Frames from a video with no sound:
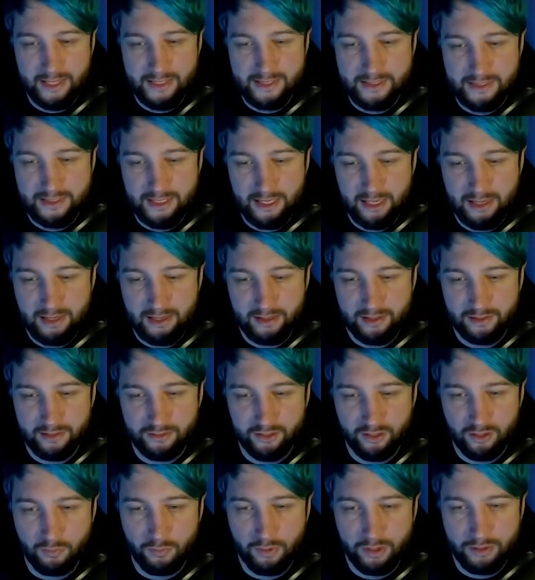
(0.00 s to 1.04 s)
there, and I
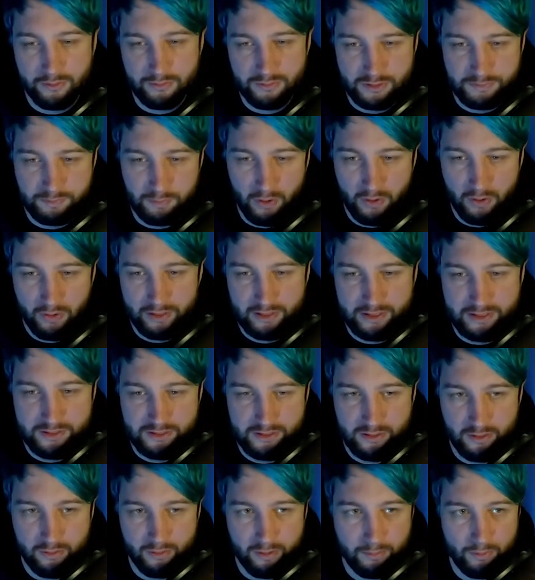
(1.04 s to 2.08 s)
don't know what else is behind it,
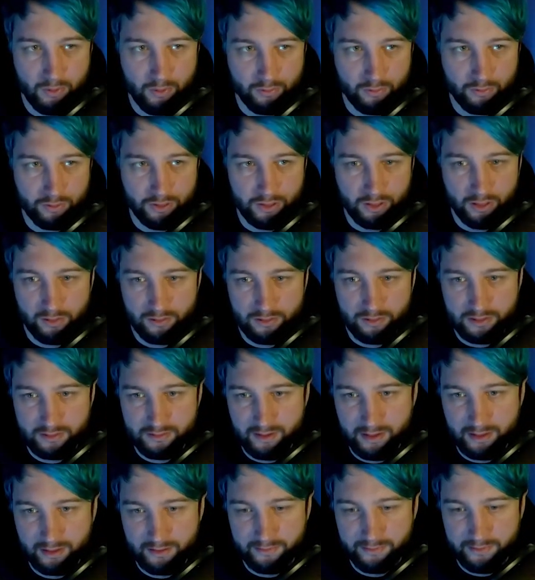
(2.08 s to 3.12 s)
so I'm not going to go and
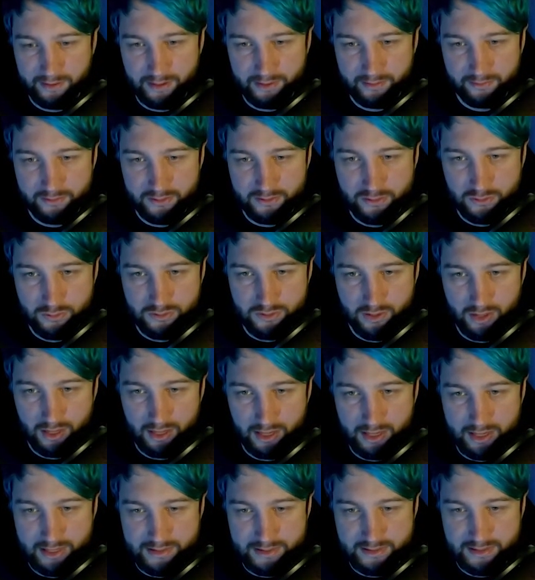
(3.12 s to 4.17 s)
attack that. There's also the
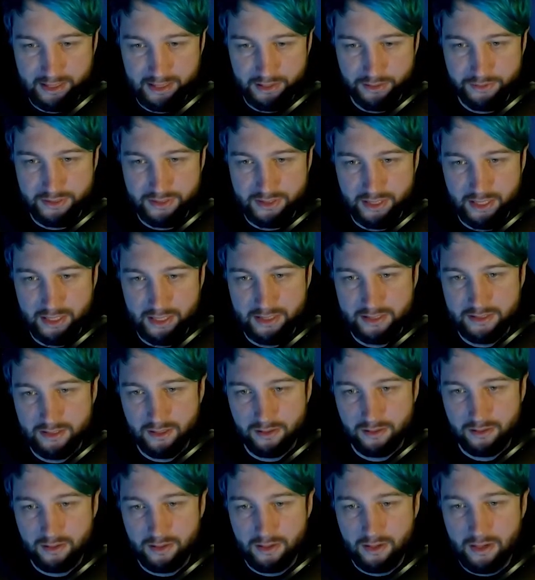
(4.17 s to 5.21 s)
laser towers there, so
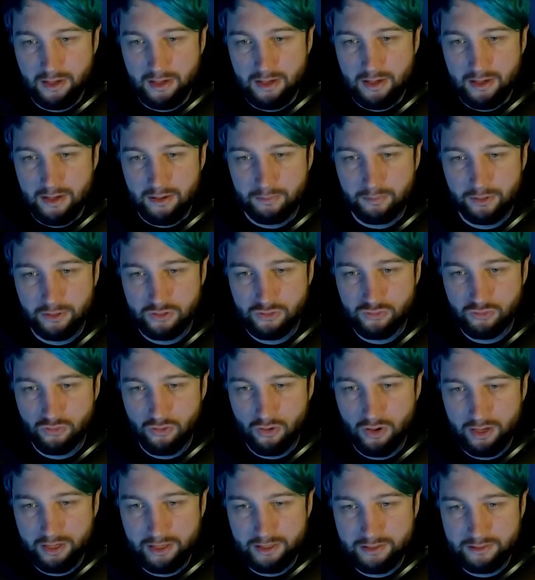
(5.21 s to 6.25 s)
I'm going to
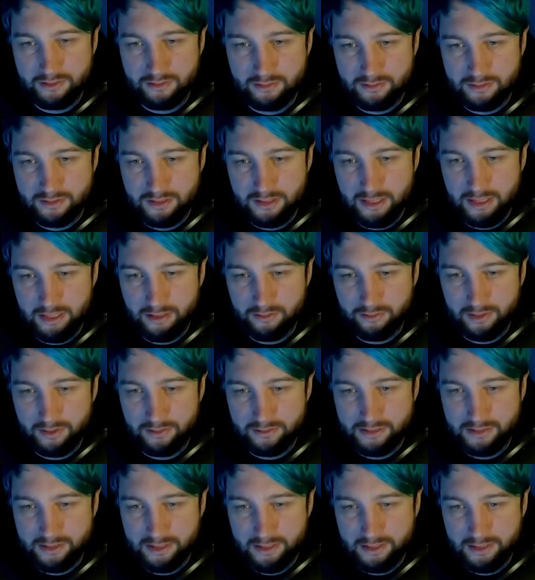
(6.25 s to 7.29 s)
try and sneak
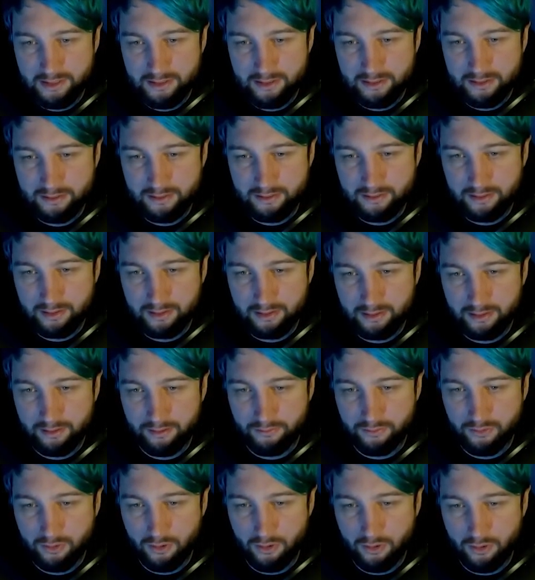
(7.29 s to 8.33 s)
around here, and
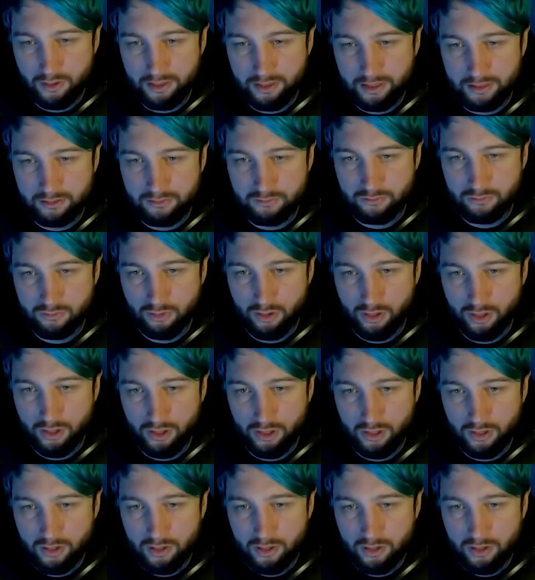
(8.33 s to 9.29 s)
I've got an extra